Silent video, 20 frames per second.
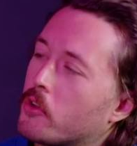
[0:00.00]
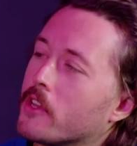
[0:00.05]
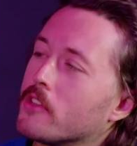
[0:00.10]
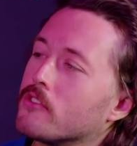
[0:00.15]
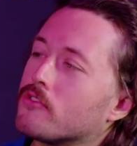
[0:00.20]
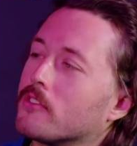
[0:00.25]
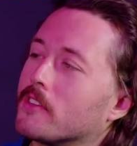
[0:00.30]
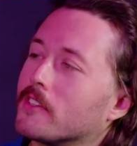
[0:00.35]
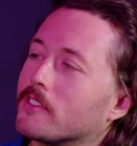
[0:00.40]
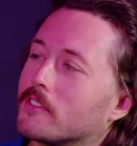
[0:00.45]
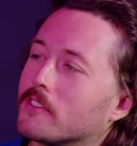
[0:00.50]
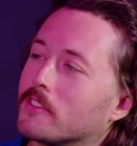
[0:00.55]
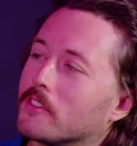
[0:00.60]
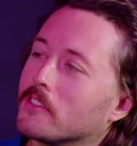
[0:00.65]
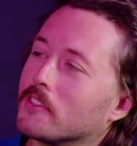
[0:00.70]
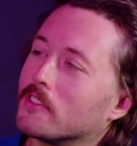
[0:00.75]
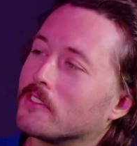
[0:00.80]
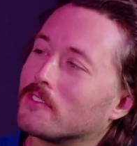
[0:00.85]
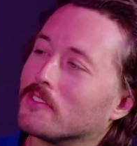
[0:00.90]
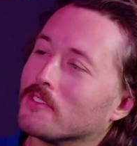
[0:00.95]
interested
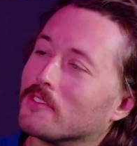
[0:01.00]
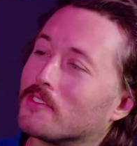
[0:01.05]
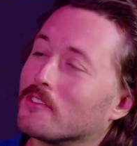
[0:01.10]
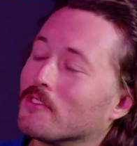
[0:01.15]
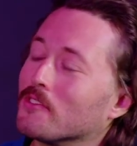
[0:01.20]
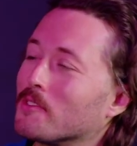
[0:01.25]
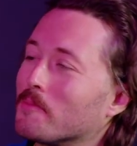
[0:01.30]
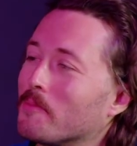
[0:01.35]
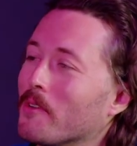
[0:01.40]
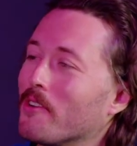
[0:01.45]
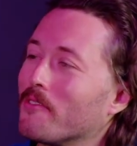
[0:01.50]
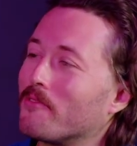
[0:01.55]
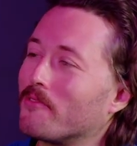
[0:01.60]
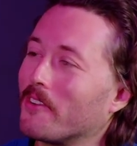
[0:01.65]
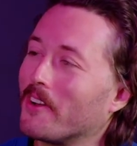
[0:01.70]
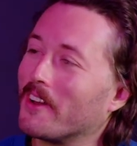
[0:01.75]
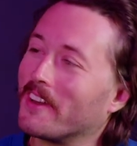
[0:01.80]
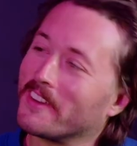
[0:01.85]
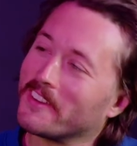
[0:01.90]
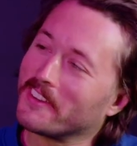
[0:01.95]
in listening to your
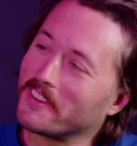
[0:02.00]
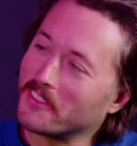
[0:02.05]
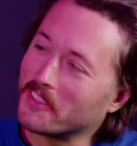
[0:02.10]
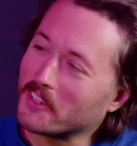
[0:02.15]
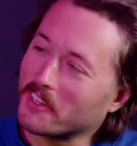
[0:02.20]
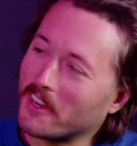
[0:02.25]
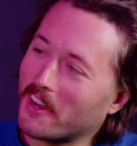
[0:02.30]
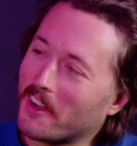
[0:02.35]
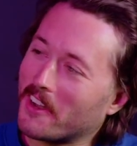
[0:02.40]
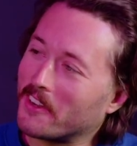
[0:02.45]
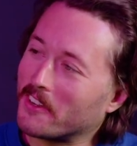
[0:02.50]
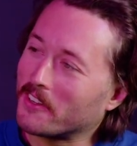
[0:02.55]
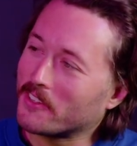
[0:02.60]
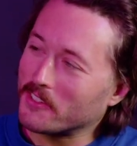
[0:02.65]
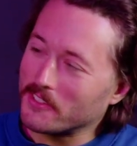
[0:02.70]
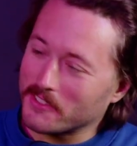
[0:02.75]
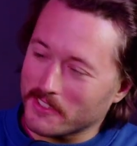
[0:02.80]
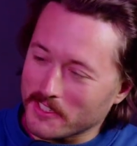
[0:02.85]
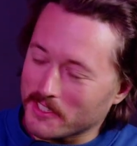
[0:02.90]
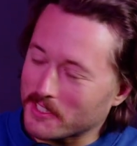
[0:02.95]
Spotify in the car,
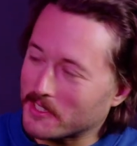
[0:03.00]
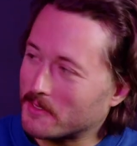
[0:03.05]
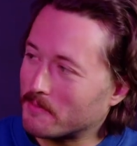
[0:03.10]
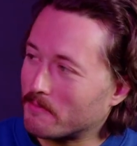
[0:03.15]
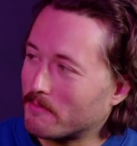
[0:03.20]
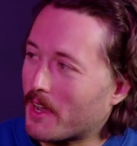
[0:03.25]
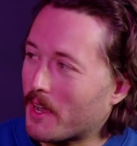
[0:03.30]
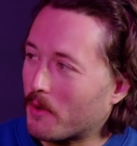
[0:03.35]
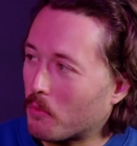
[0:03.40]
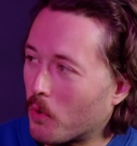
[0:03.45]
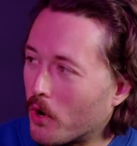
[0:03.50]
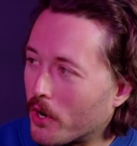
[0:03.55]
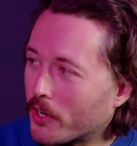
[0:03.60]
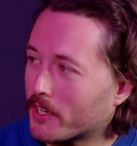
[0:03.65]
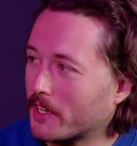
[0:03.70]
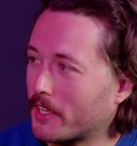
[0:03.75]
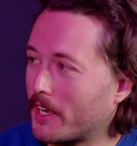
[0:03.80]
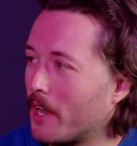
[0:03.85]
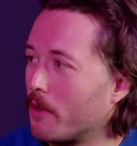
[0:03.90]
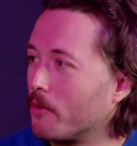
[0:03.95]
because this is my
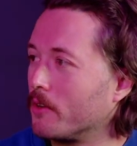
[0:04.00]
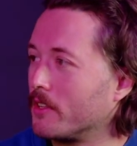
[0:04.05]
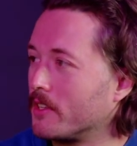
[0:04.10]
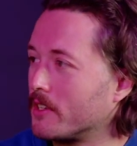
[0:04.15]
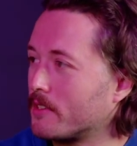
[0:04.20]
working hour, this